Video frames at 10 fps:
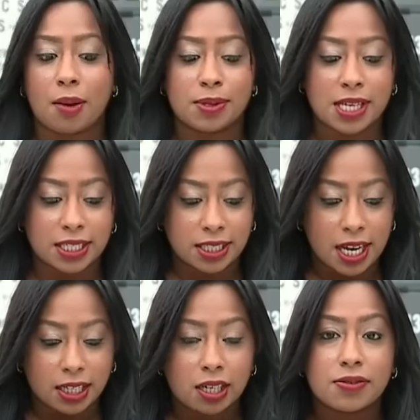Homicide
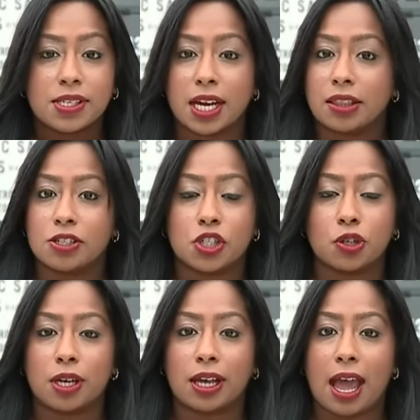detectives say the
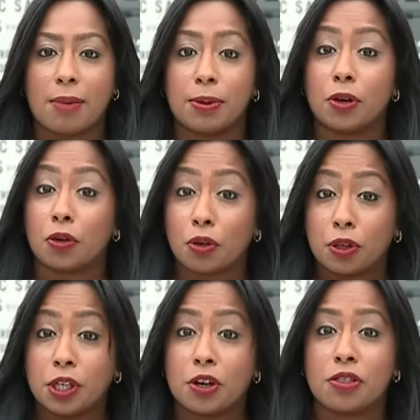shooting happened
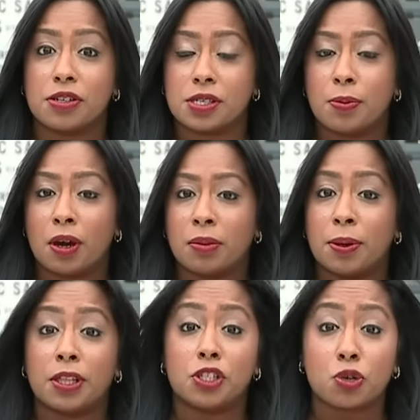earlier this month,
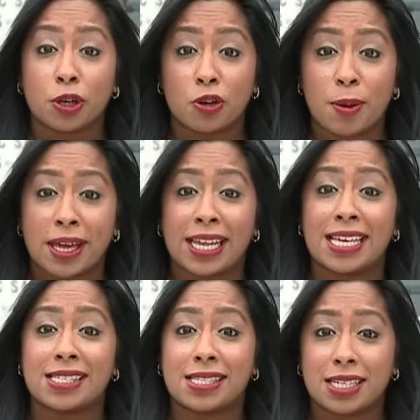but the trigger man
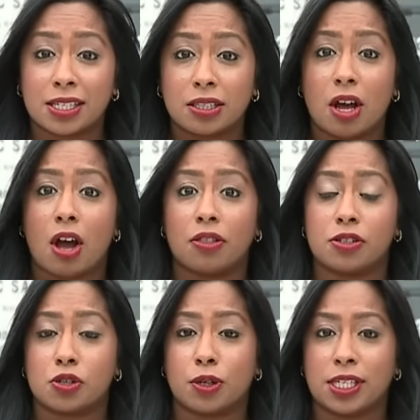is still on the
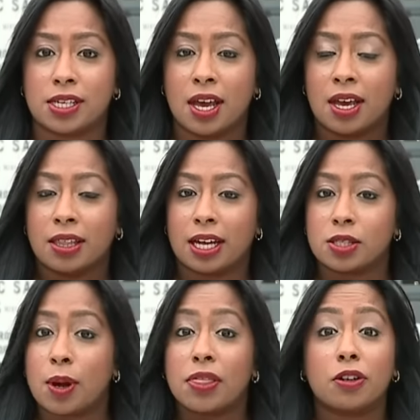streets. That's
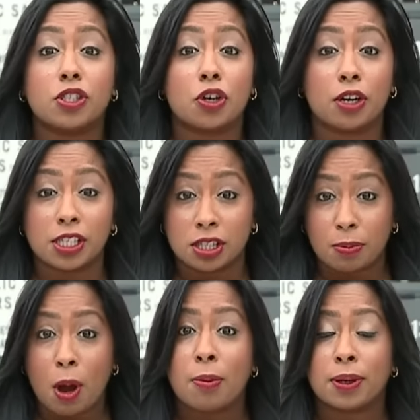why they're turning to the
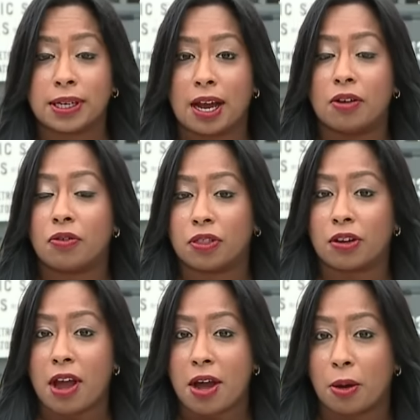public now for
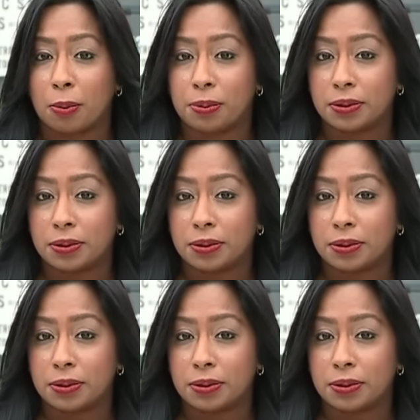their help.